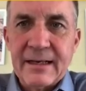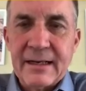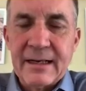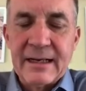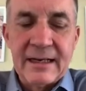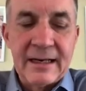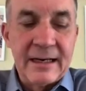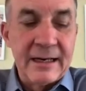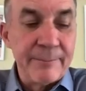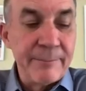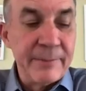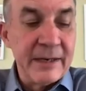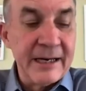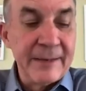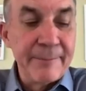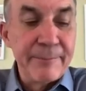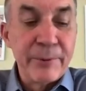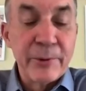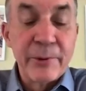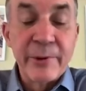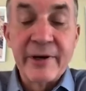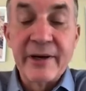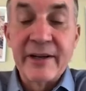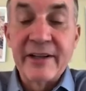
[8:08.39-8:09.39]
My
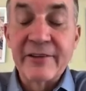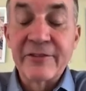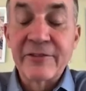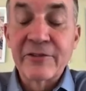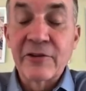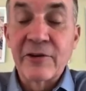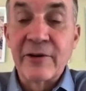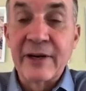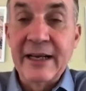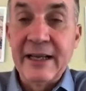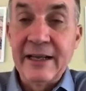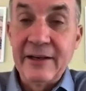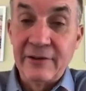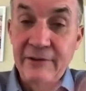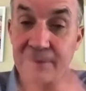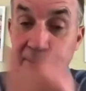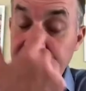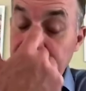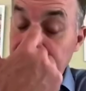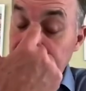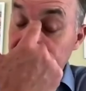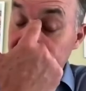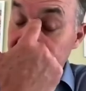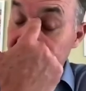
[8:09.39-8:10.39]
board has trained
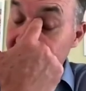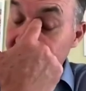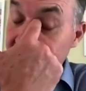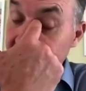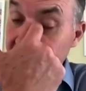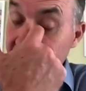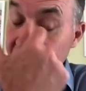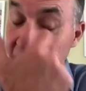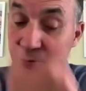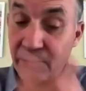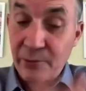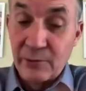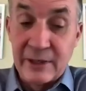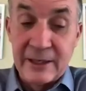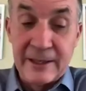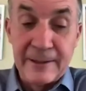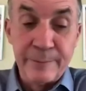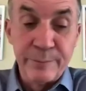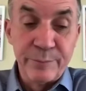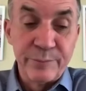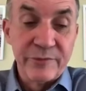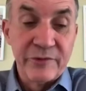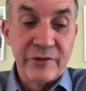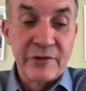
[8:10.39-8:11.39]
me
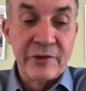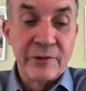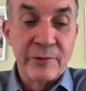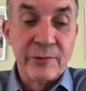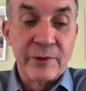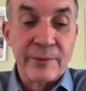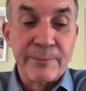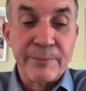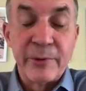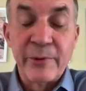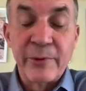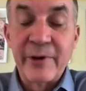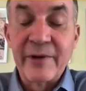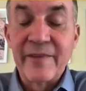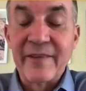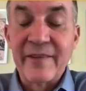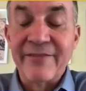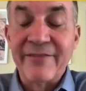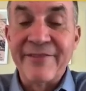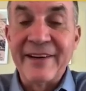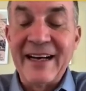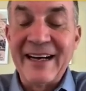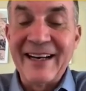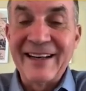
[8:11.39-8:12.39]
to report the
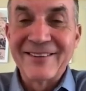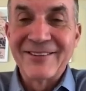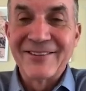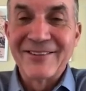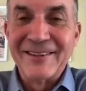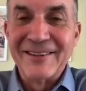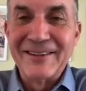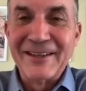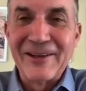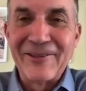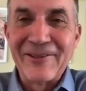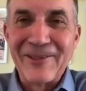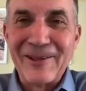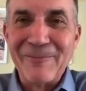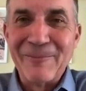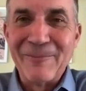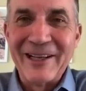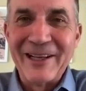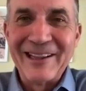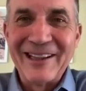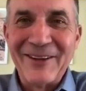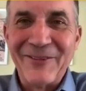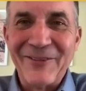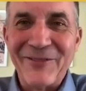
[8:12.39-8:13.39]
facts and nothing
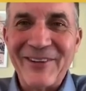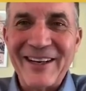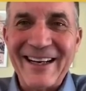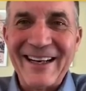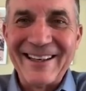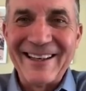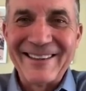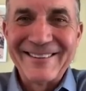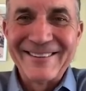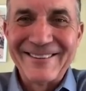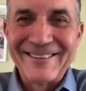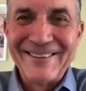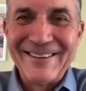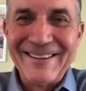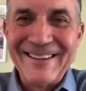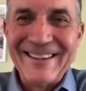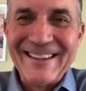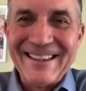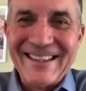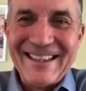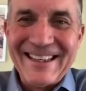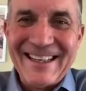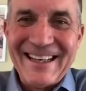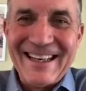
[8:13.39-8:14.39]
but the facts.
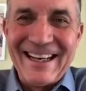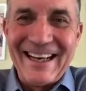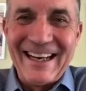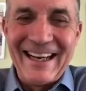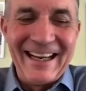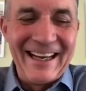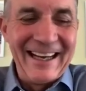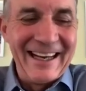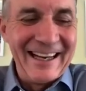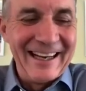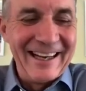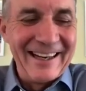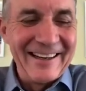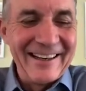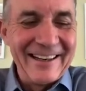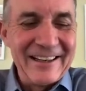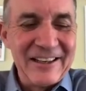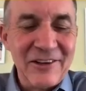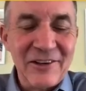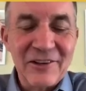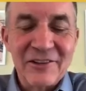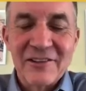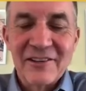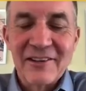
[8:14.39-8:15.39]
And I
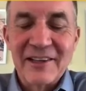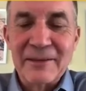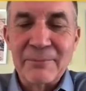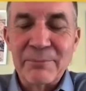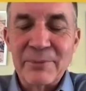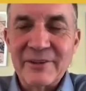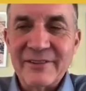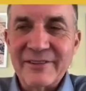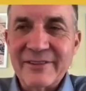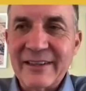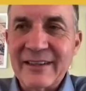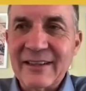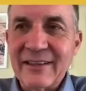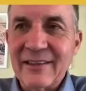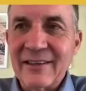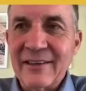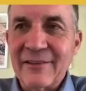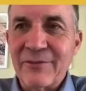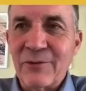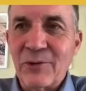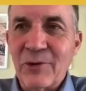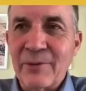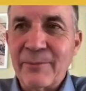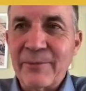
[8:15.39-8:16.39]
usually present it in
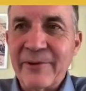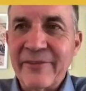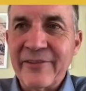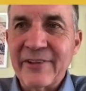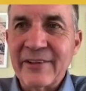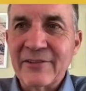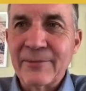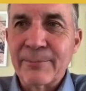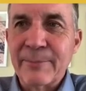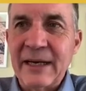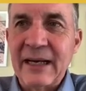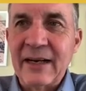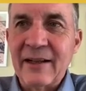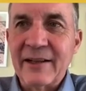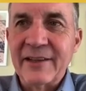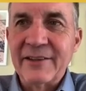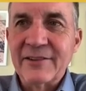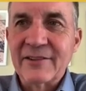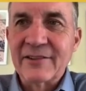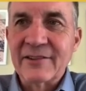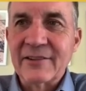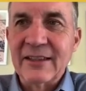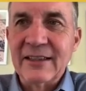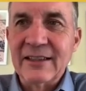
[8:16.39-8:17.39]
the form of this
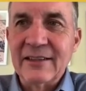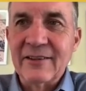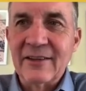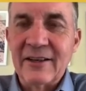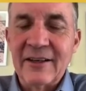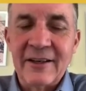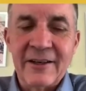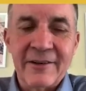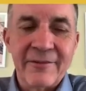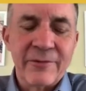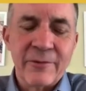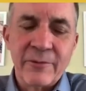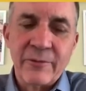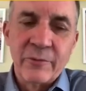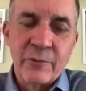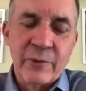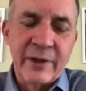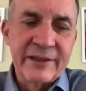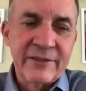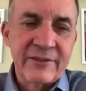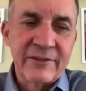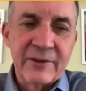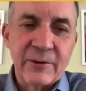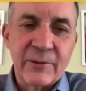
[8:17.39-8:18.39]
balance sheet of
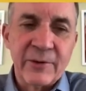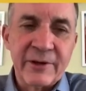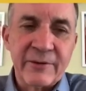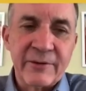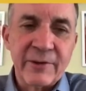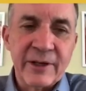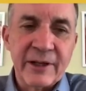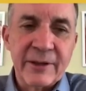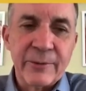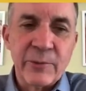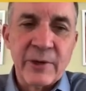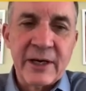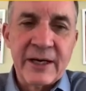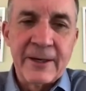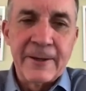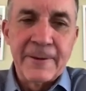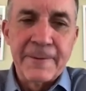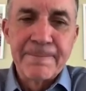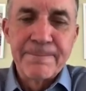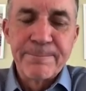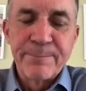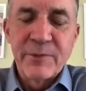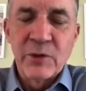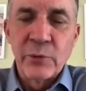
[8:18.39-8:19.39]
what's going really
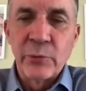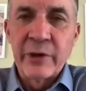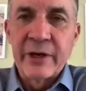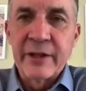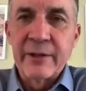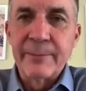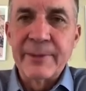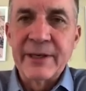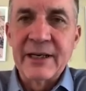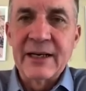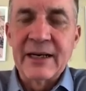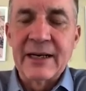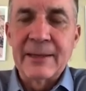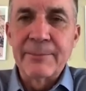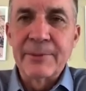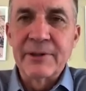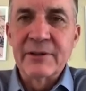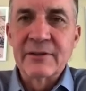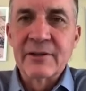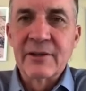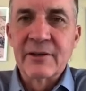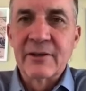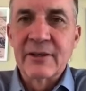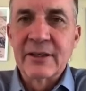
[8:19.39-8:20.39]
well, what are the big
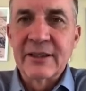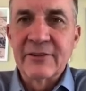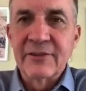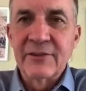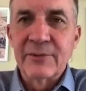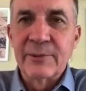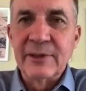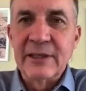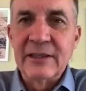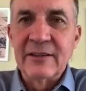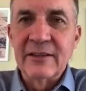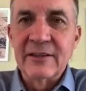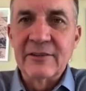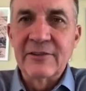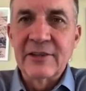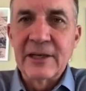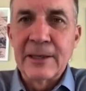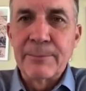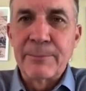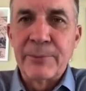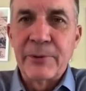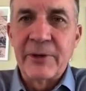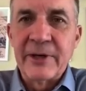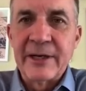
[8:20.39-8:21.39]
opportunities we need to
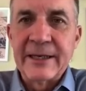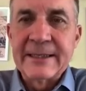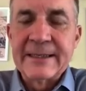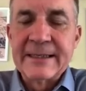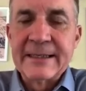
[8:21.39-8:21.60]
jump on,